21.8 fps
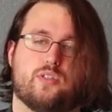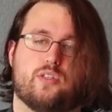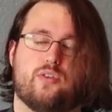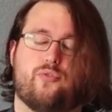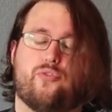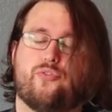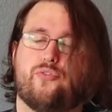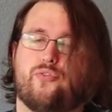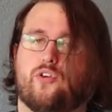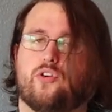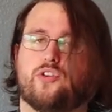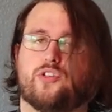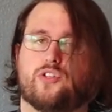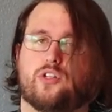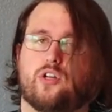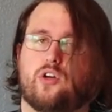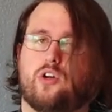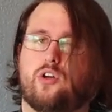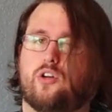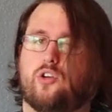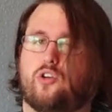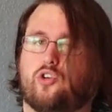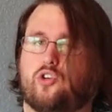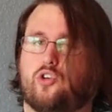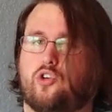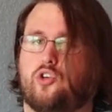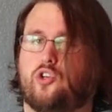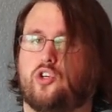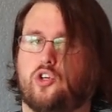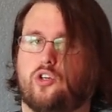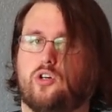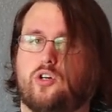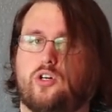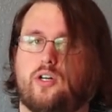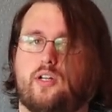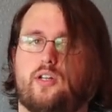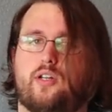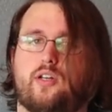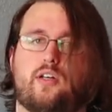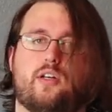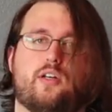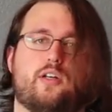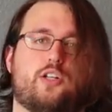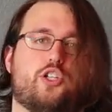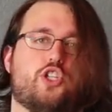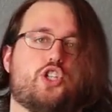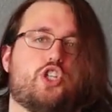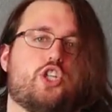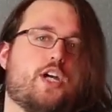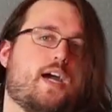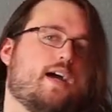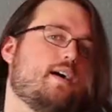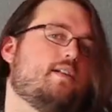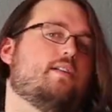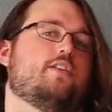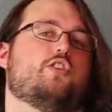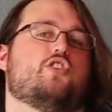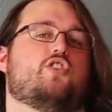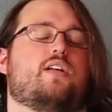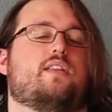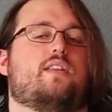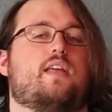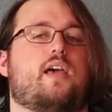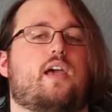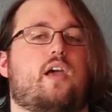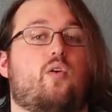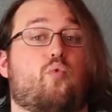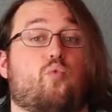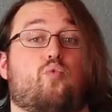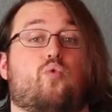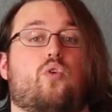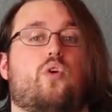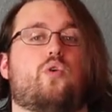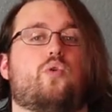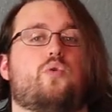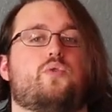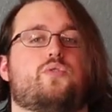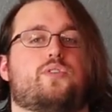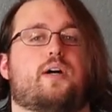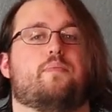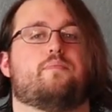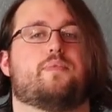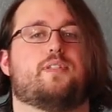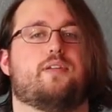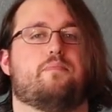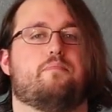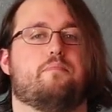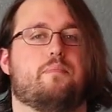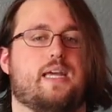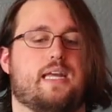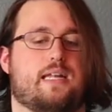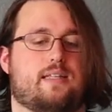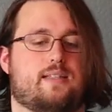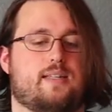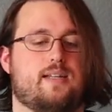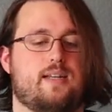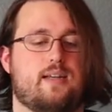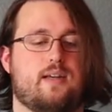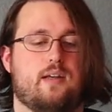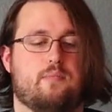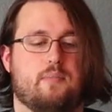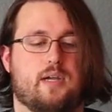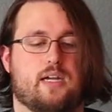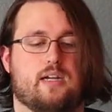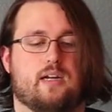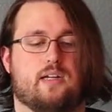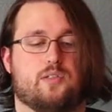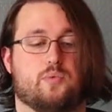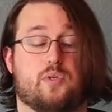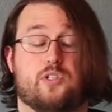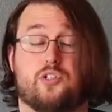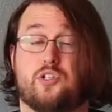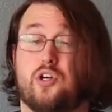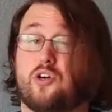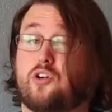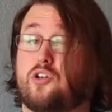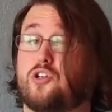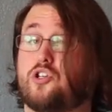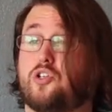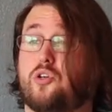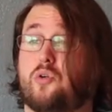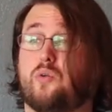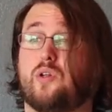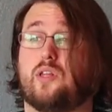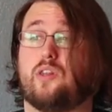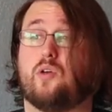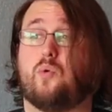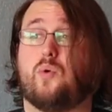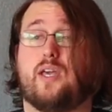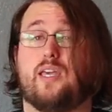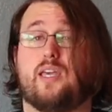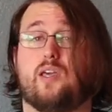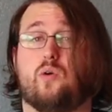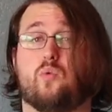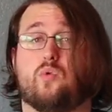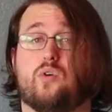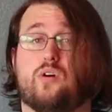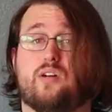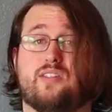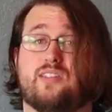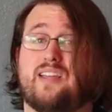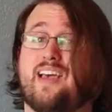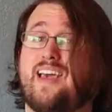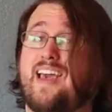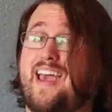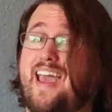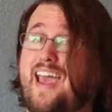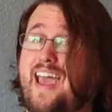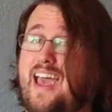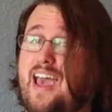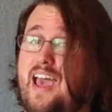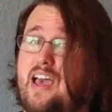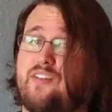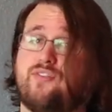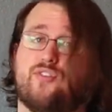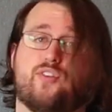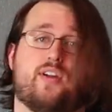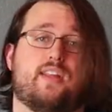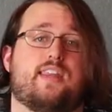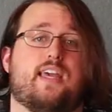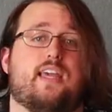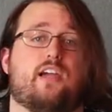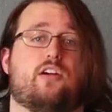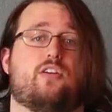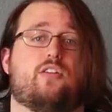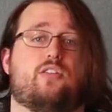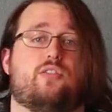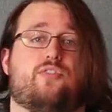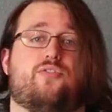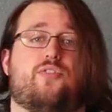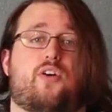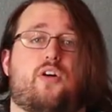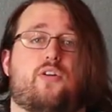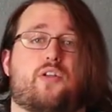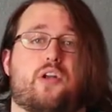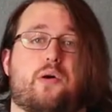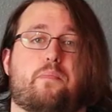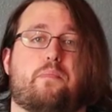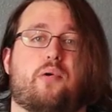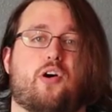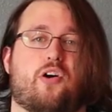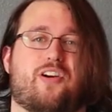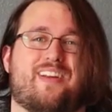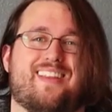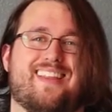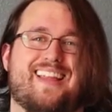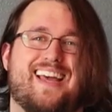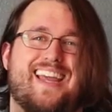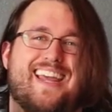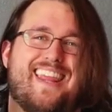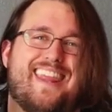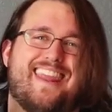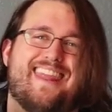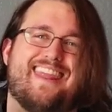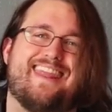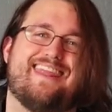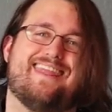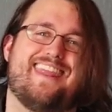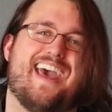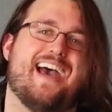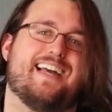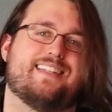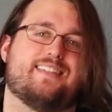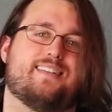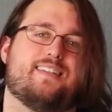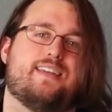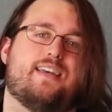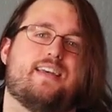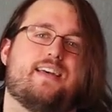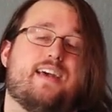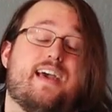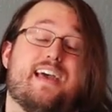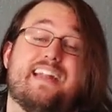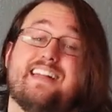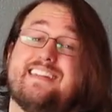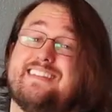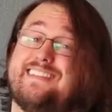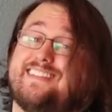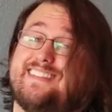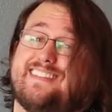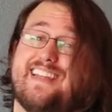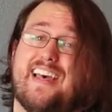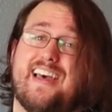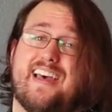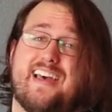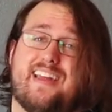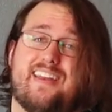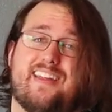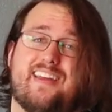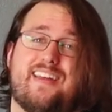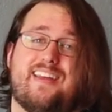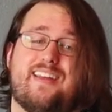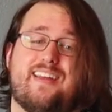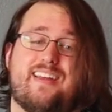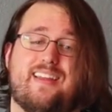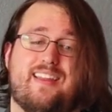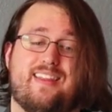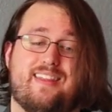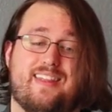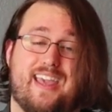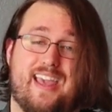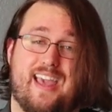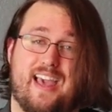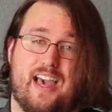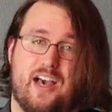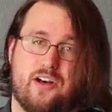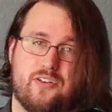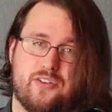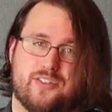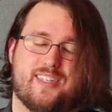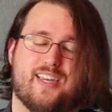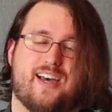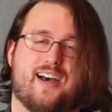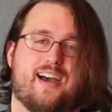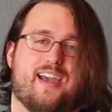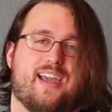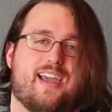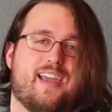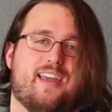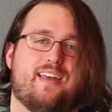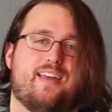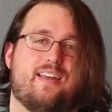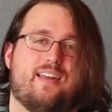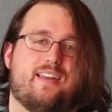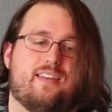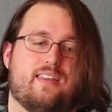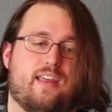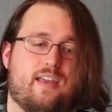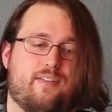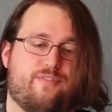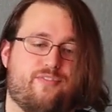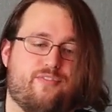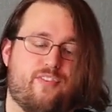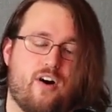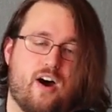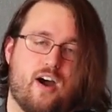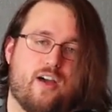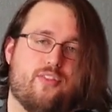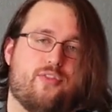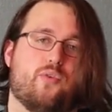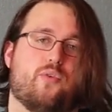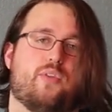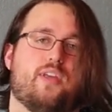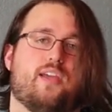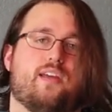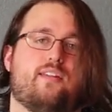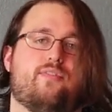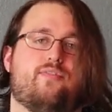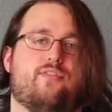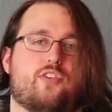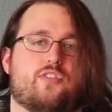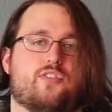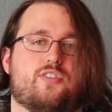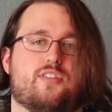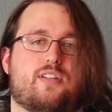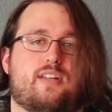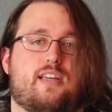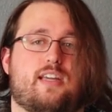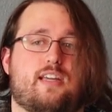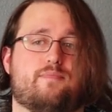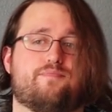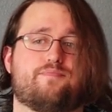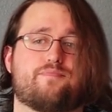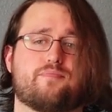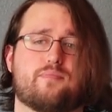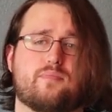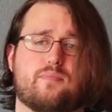was the first good challenge that they rose up to meet, because with Dirk shooting the way he was, everything could have fallen apart like that. And instead, they held tight, they fought through the adversity.